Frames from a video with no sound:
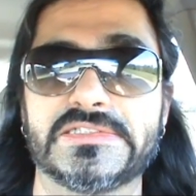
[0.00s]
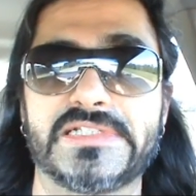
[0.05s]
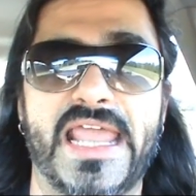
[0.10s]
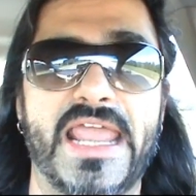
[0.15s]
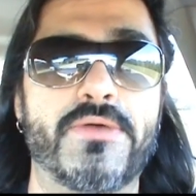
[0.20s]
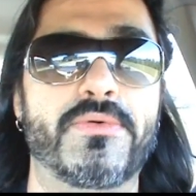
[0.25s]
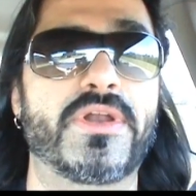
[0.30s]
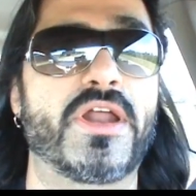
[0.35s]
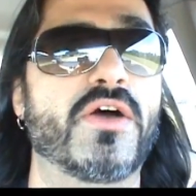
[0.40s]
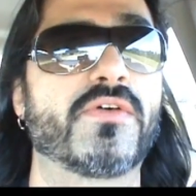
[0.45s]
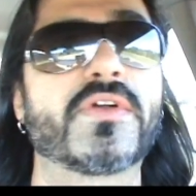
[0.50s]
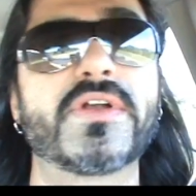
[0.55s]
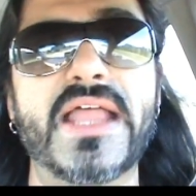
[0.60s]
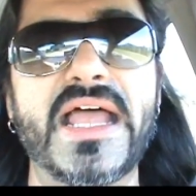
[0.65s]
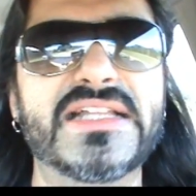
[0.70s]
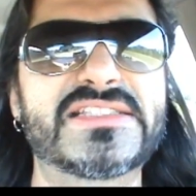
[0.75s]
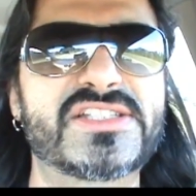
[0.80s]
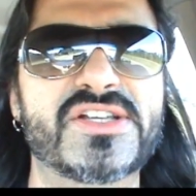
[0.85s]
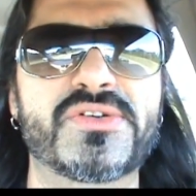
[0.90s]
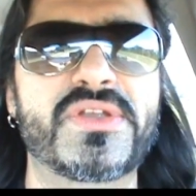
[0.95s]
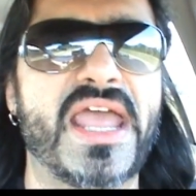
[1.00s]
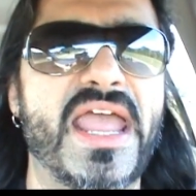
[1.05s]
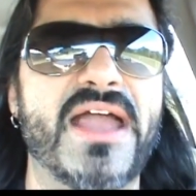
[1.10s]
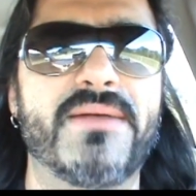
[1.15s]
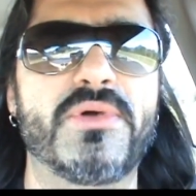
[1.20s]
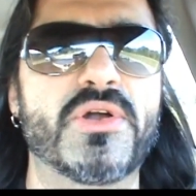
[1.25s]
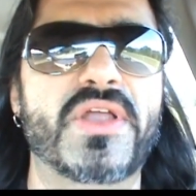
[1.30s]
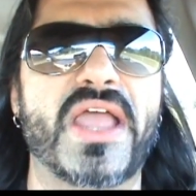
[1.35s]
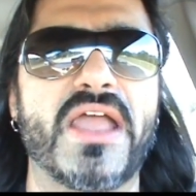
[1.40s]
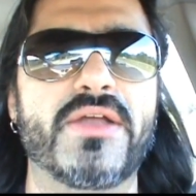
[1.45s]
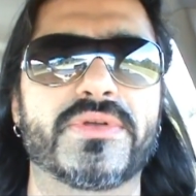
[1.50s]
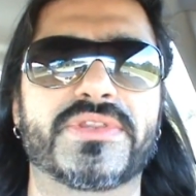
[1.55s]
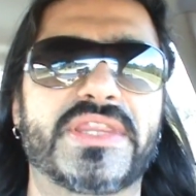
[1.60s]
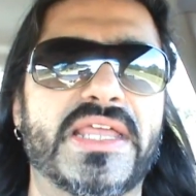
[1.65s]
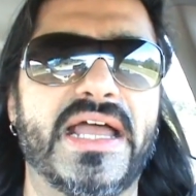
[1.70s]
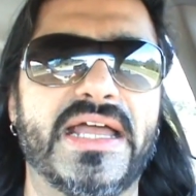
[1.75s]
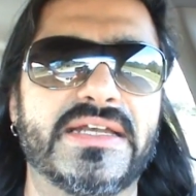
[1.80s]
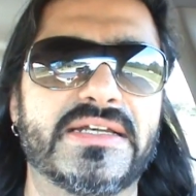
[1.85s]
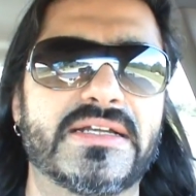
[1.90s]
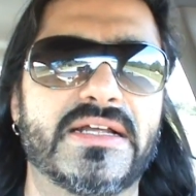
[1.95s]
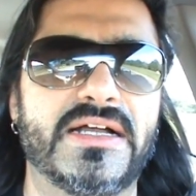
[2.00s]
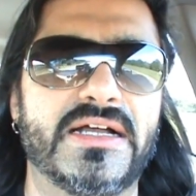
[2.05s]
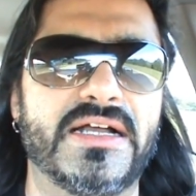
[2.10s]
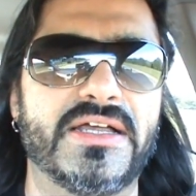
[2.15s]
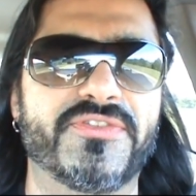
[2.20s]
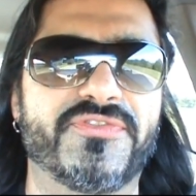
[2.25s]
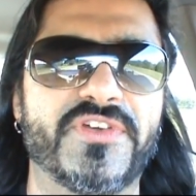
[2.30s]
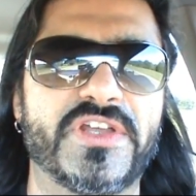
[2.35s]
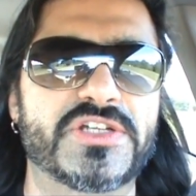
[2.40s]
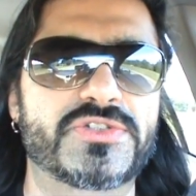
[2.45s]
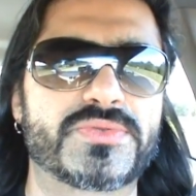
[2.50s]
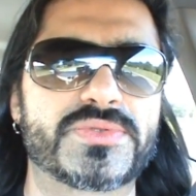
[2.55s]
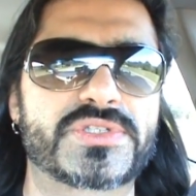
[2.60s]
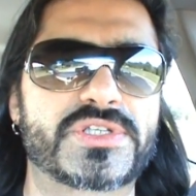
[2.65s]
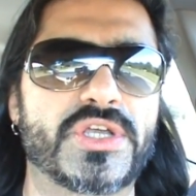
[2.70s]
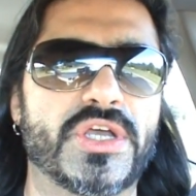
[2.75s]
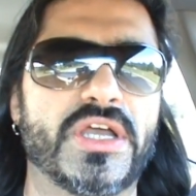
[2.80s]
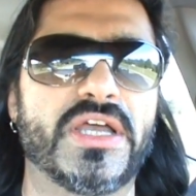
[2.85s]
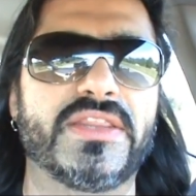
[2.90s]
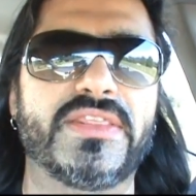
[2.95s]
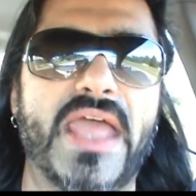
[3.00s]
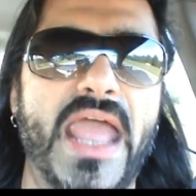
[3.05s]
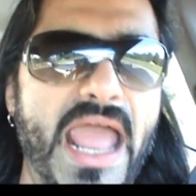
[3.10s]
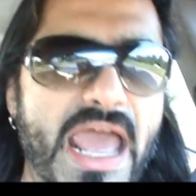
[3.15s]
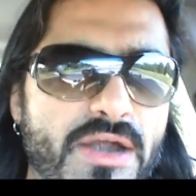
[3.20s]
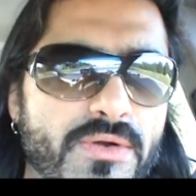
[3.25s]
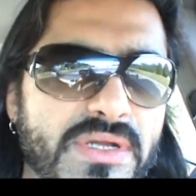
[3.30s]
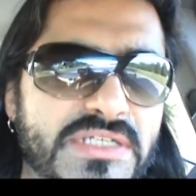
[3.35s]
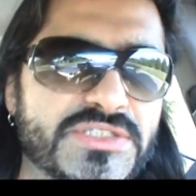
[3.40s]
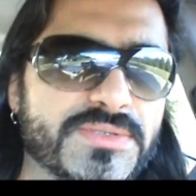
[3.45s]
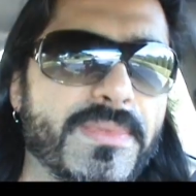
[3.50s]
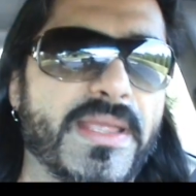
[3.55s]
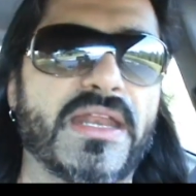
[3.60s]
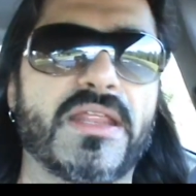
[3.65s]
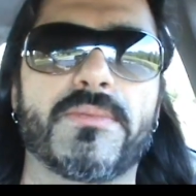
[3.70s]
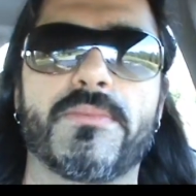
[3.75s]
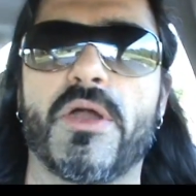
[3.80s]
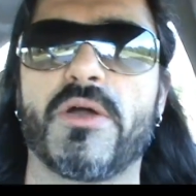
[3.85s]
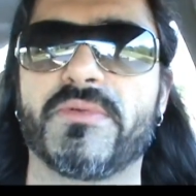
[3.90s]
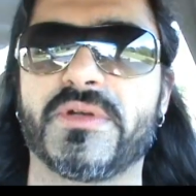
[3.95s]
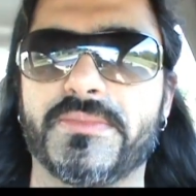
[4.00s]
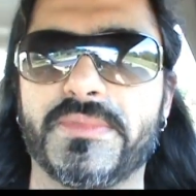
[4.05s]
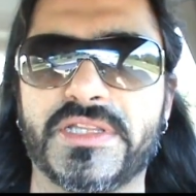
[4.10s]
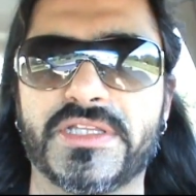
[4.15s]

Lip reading: Kane went over. That's okay. I'm okay with that. The finish was good. They had a WrestleMania moment.